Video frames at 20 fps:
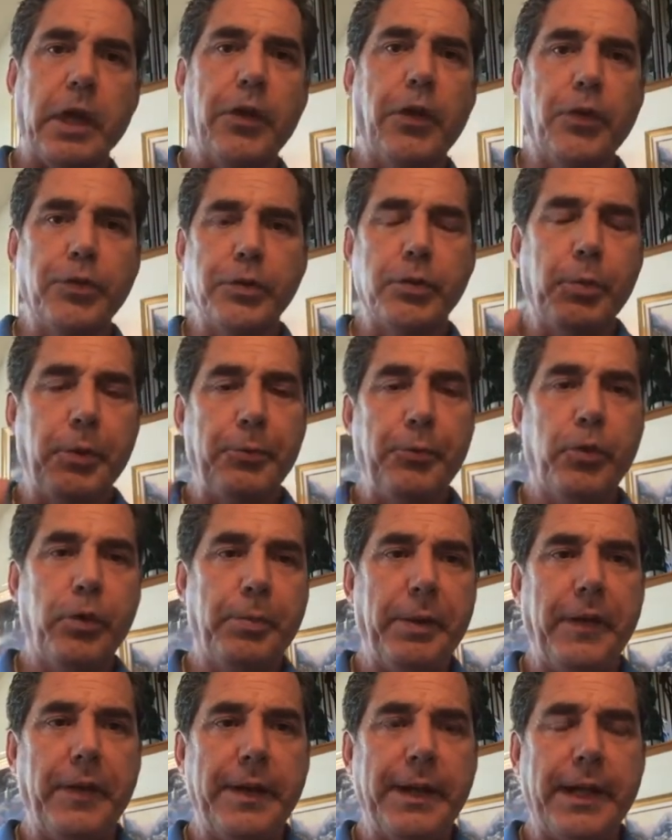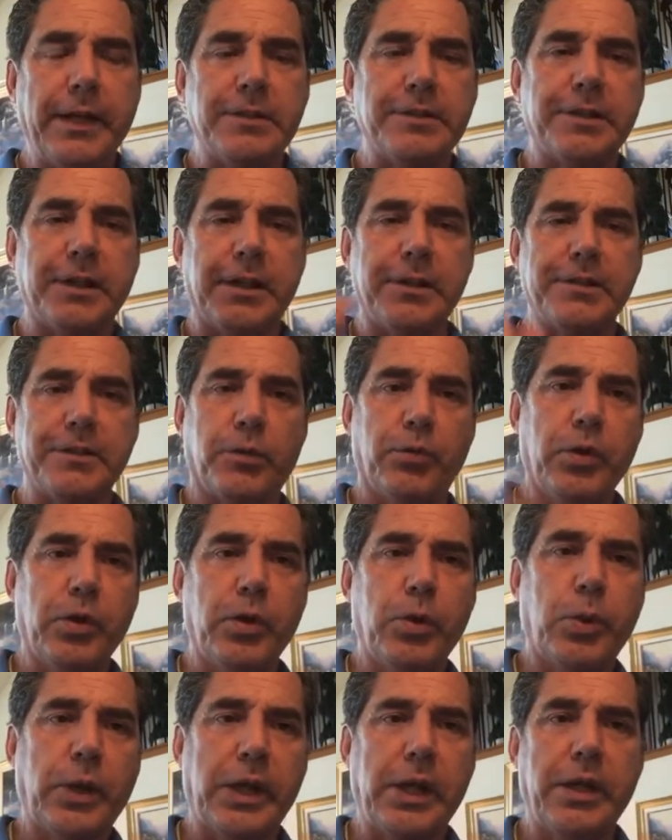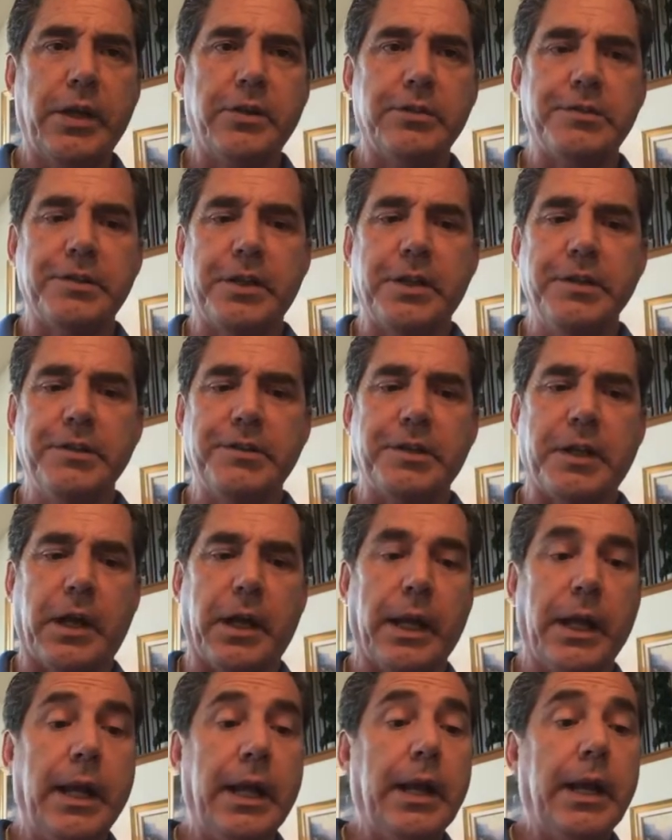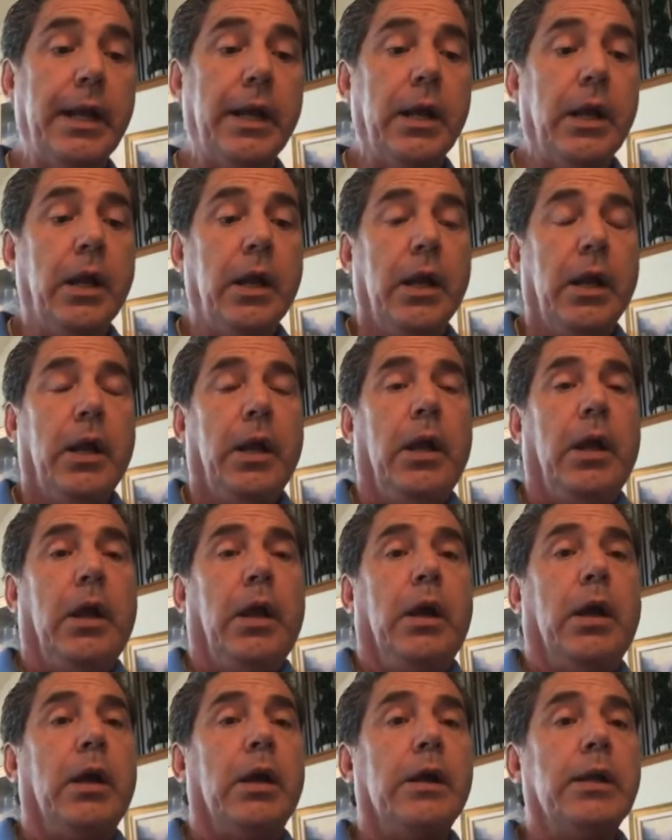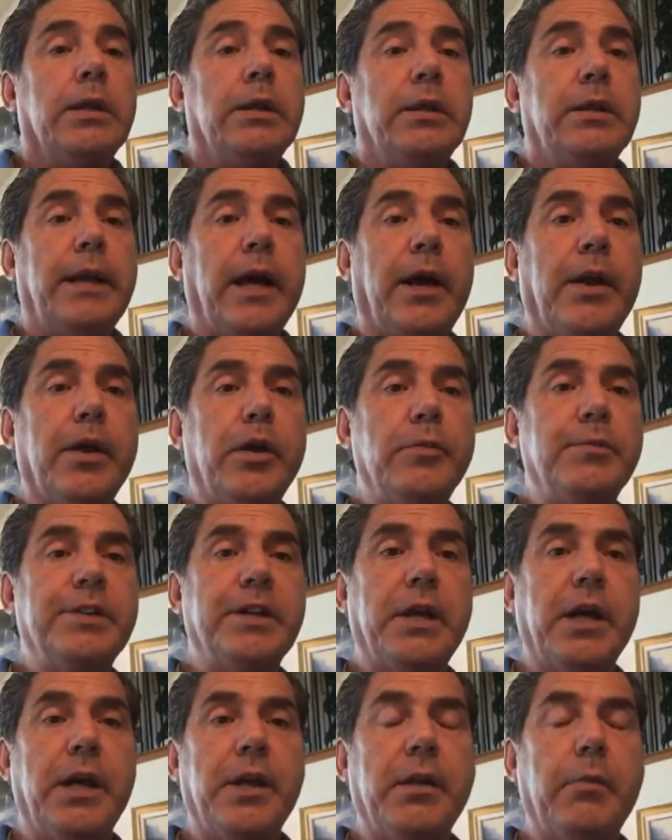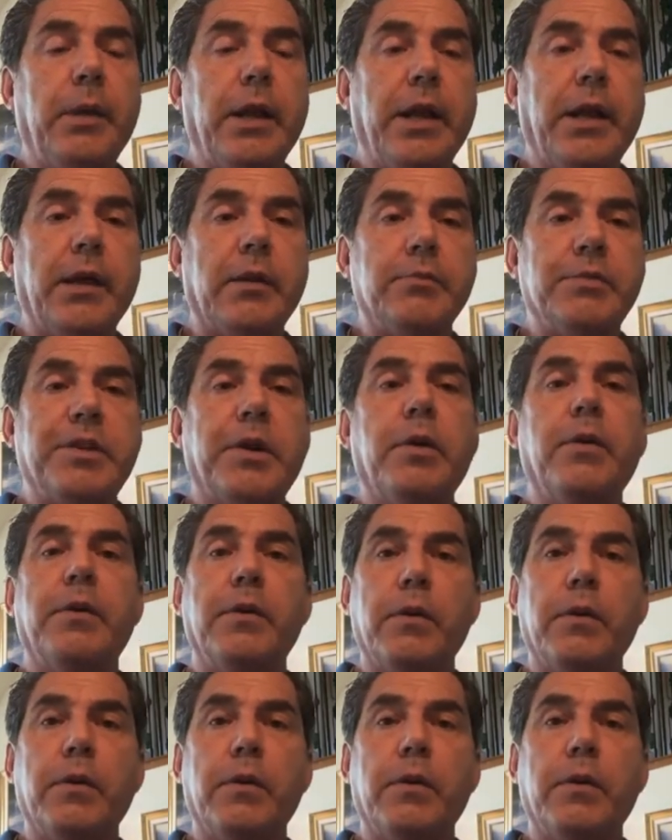Those would be the downside. So real quickly, here's the good side. Townhomes and condominiums.